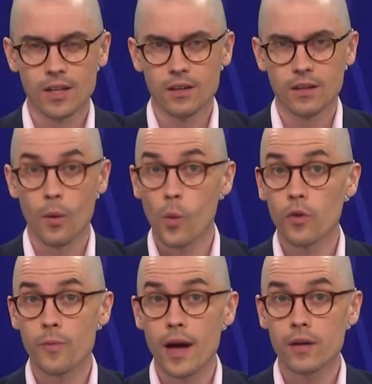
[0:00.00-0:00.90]
The
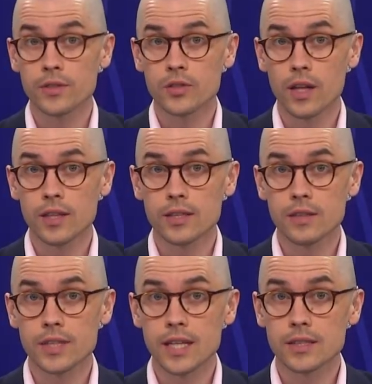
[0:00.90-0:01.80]
Commonwealth Bank of Australia
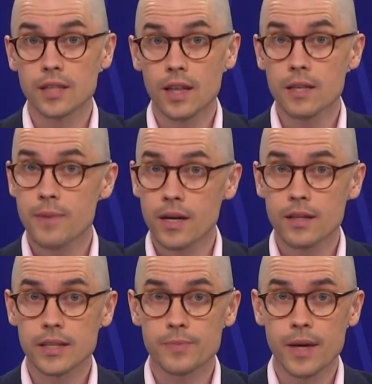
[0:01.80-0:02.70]
delivered a slightly better than
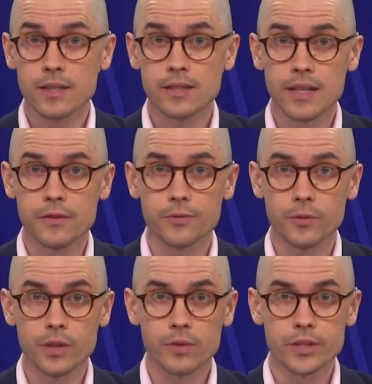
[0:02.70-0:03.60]
expected set of
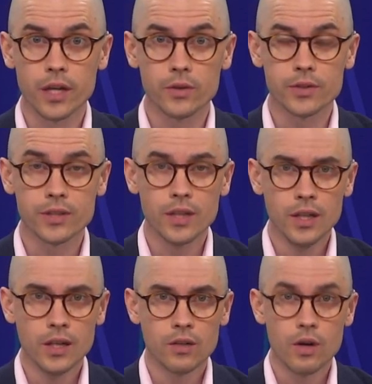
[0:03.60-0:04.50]
full-year results.
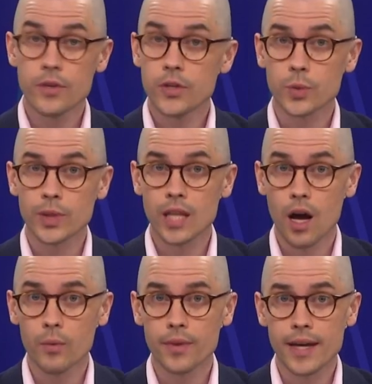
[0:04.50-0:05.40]
Revenues were in
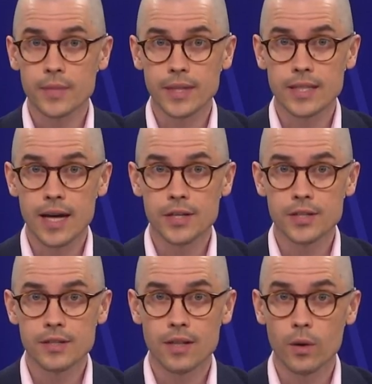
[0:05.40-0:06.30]
line with
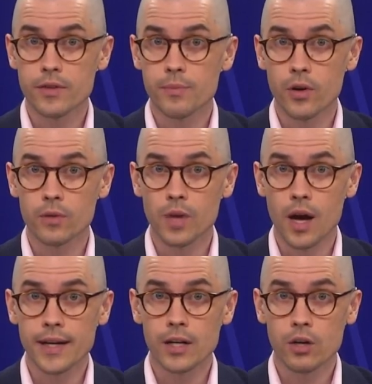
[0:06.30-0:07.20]
expectations, however, the bottom
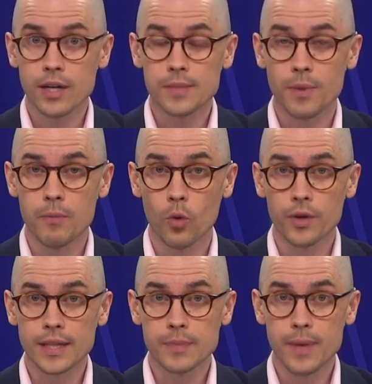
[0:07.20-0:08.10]
line increased by more
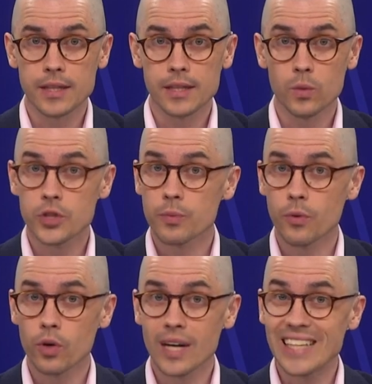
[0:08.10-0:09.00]
than expected, which
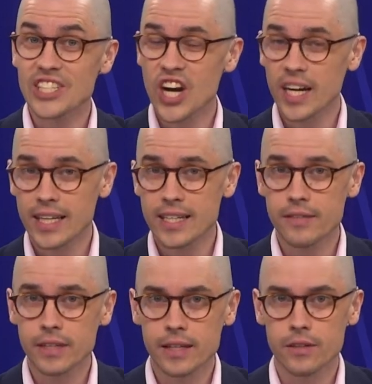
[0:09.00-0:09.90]
supported a chunkier
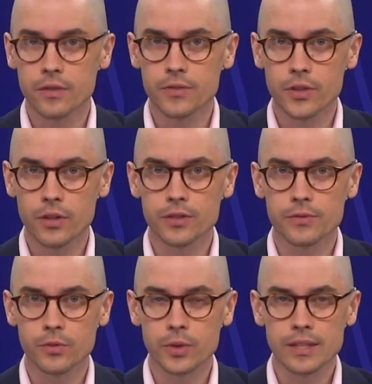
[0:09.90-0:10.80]
dividend of
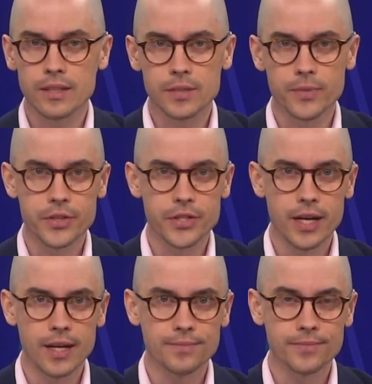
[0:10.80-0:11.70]
$2.40 per
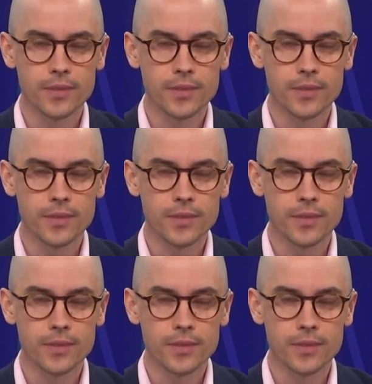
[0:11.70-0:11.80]
share.